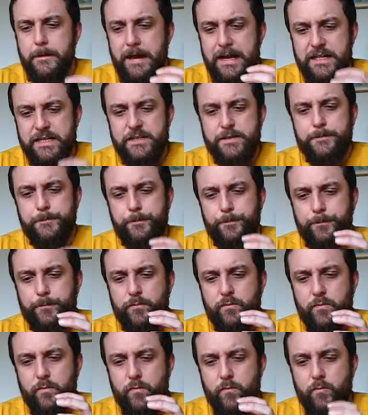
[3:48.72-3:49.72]
And
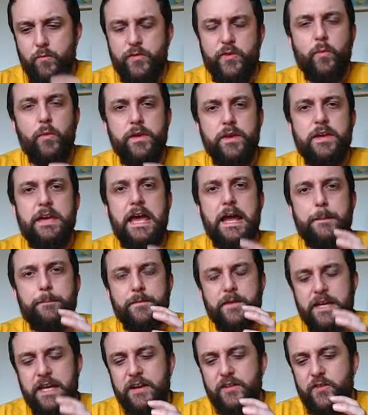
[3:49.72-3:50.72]
so what you
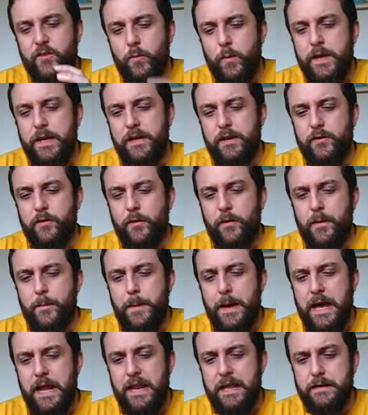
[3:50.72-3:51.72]
get a sweetness on the
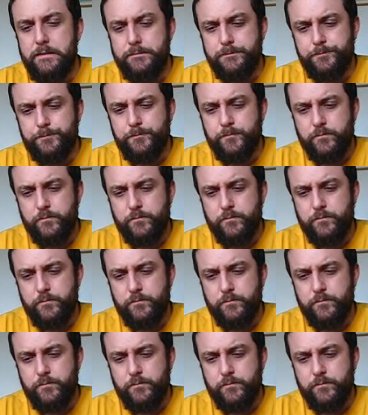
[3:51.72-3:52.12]
palate,